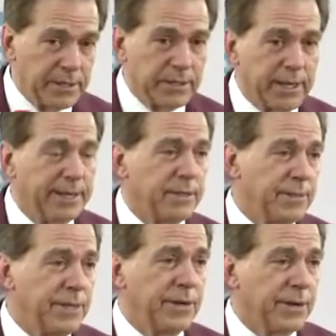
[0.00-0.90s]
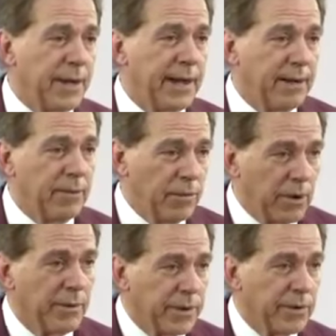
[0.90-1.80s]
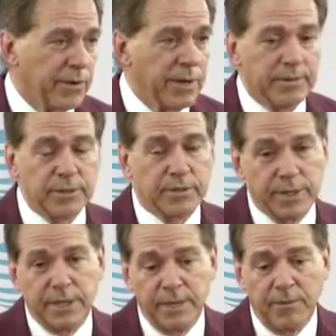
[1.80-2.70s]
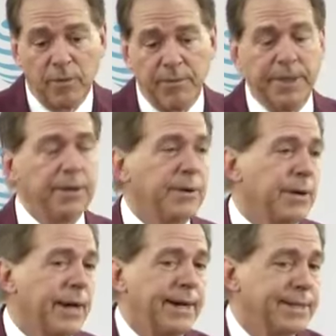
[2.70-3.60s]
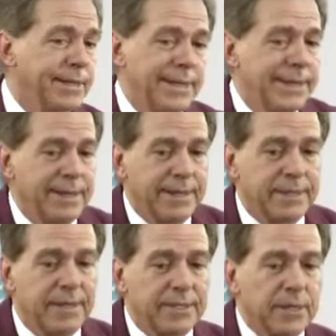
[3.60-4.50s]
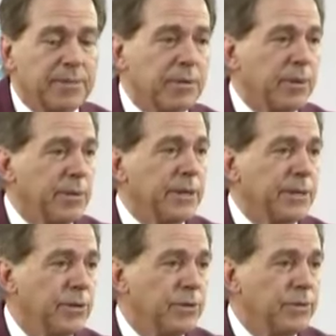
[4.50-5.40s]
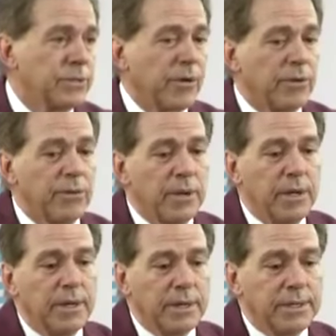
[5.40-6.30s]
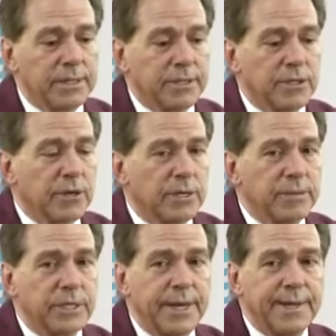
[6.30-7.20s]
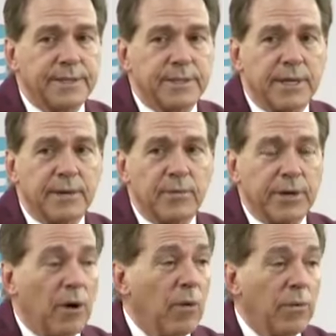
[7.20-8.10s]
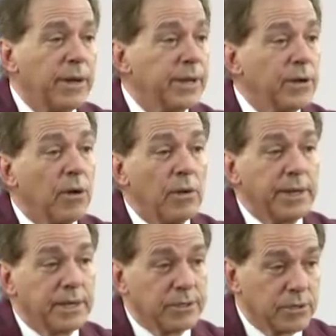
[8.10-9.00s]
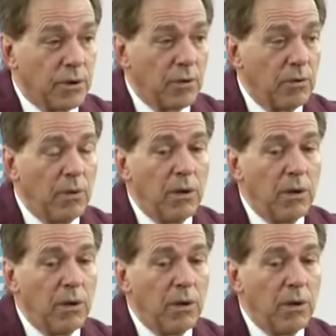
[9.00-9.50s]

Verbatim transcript: this guy's a mid-year guy, we want to recruit him so we can get more mid-year guys. That's not something we really do. So it's a circumstance that we don't really totally control.